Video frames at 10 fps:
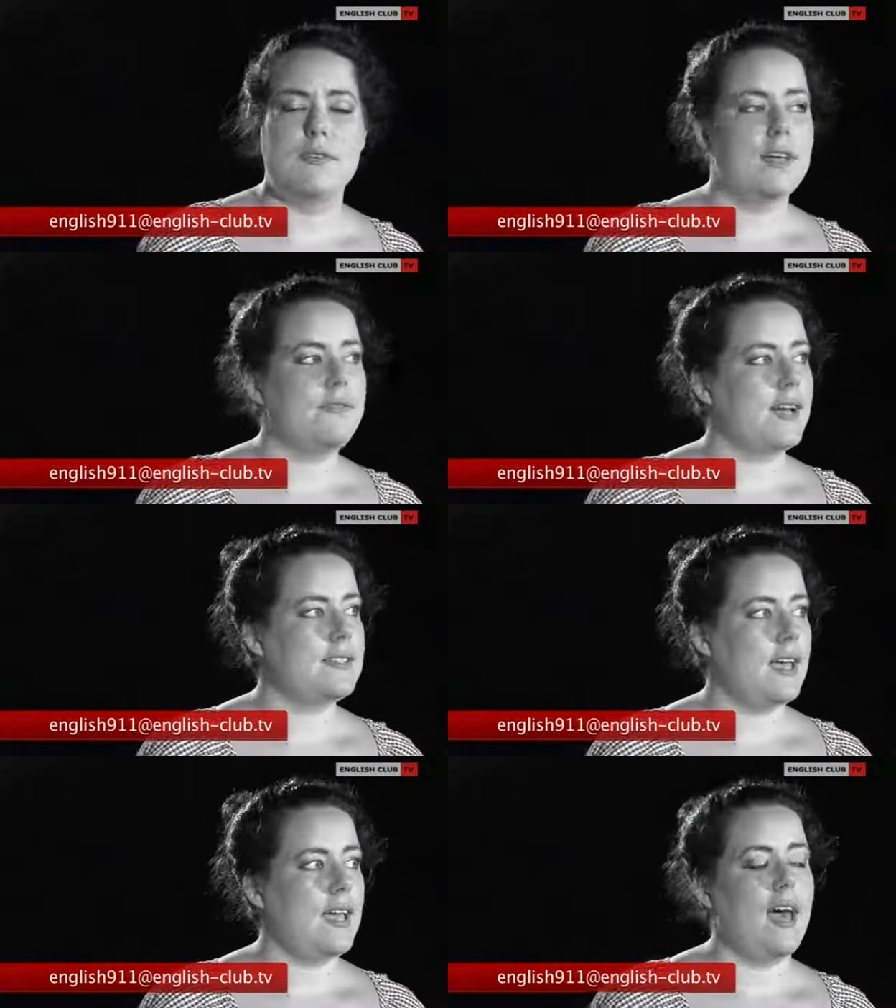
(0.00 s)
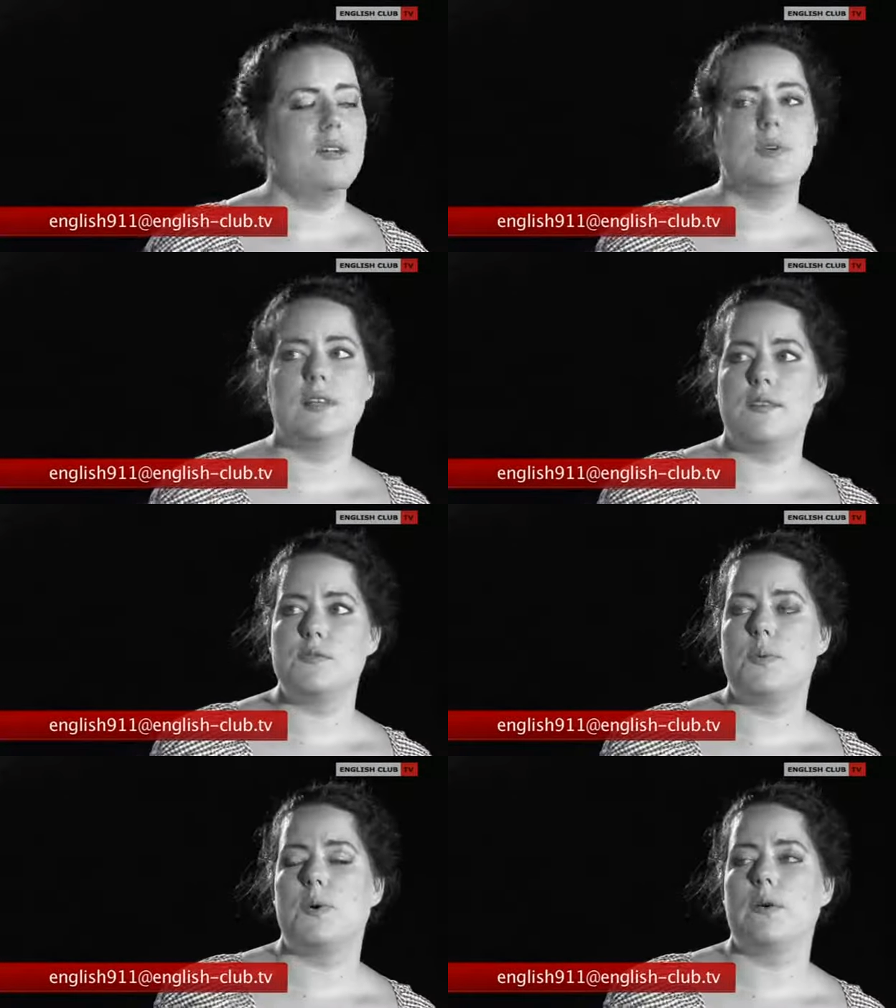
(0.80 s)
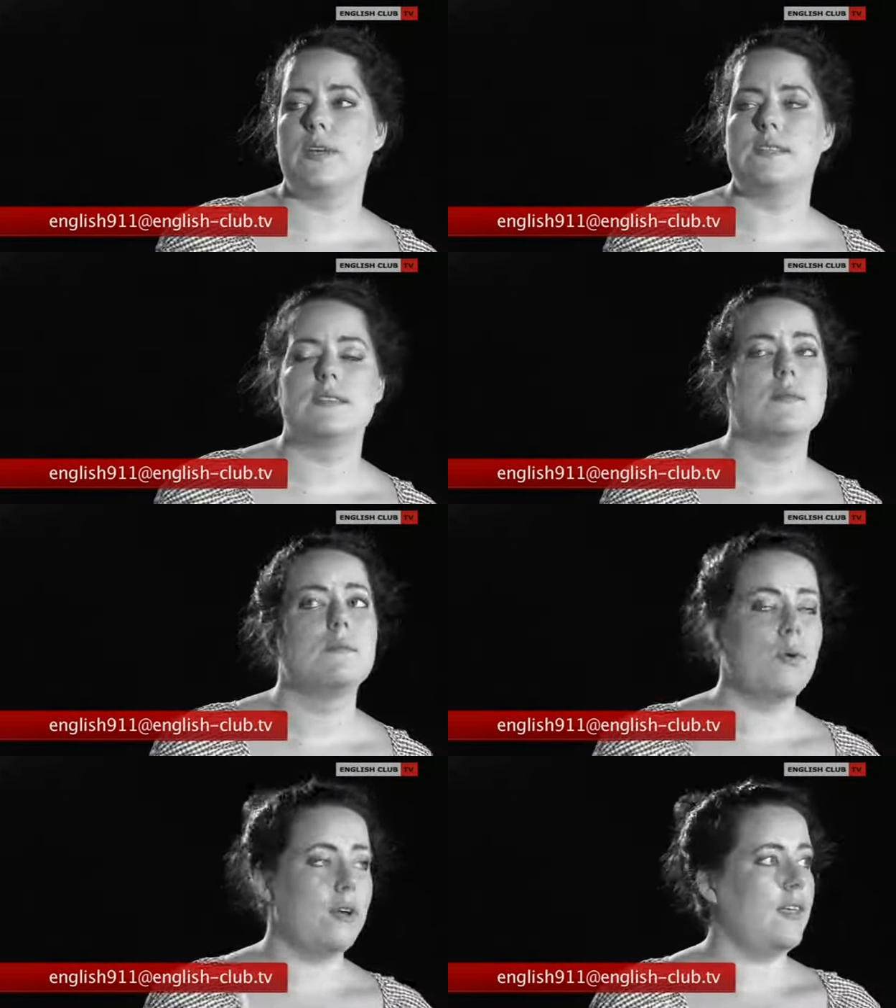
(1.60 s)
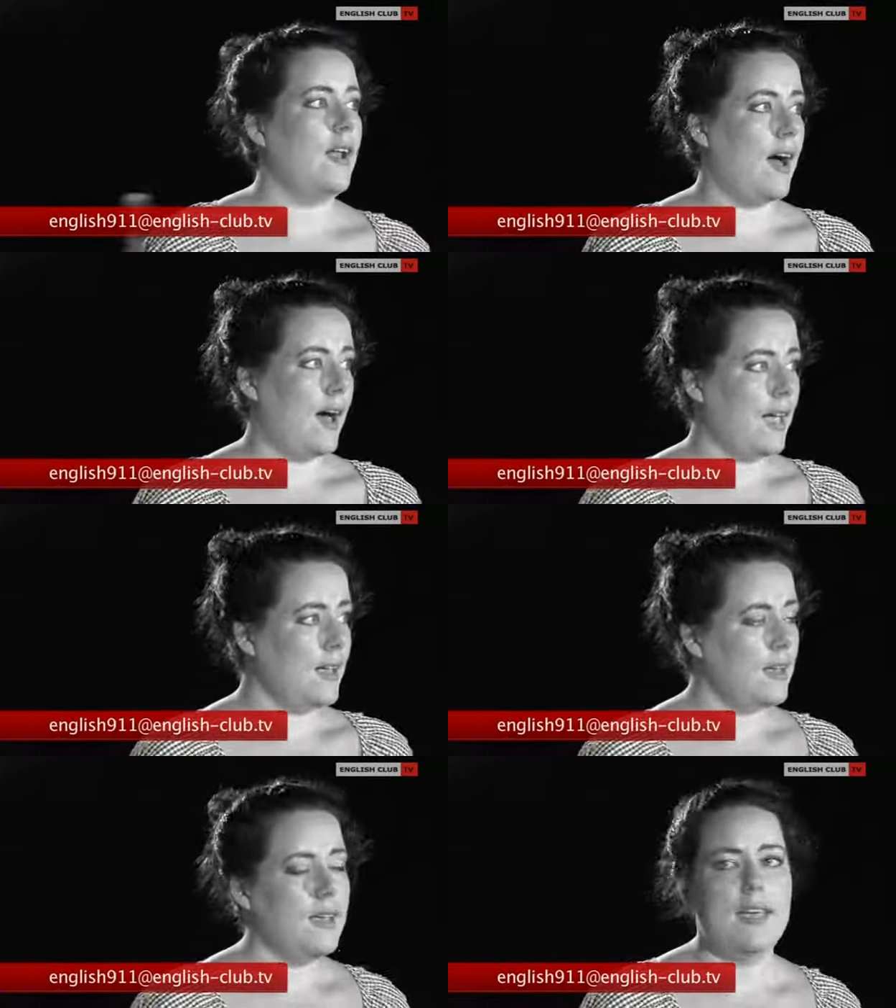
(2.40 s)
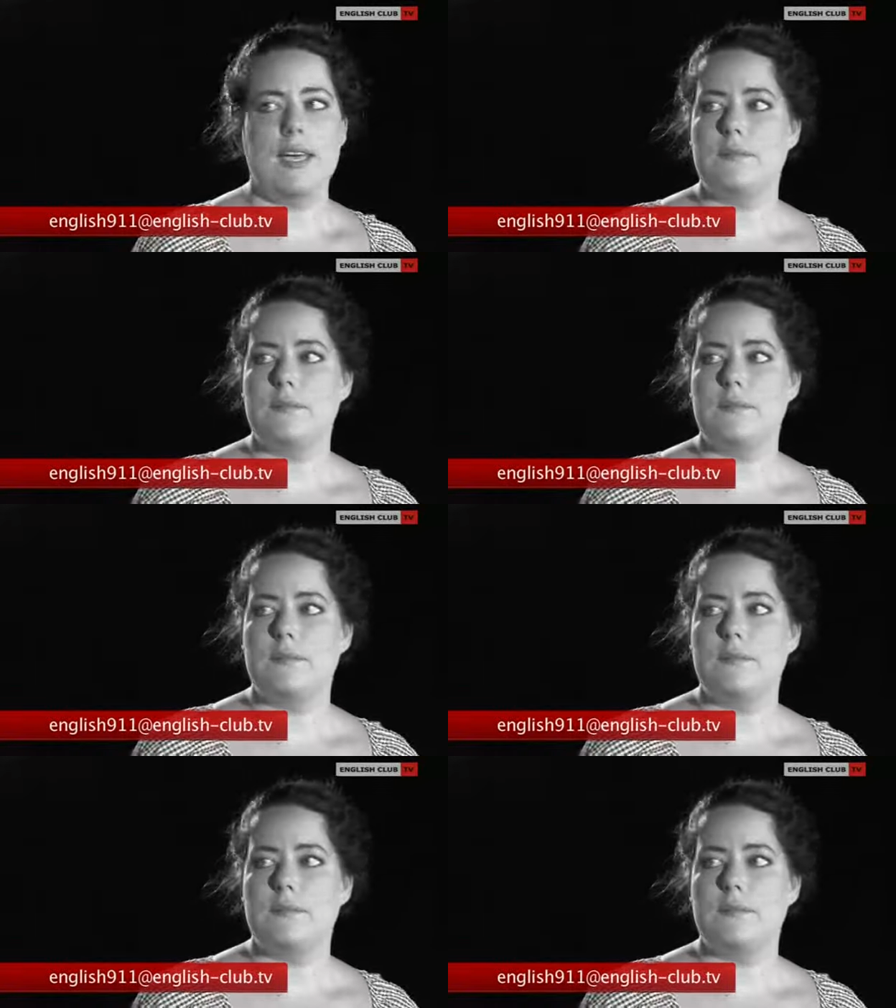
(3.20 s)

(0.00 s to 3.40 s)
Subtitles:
if I say Edward loves pierogies more than I, it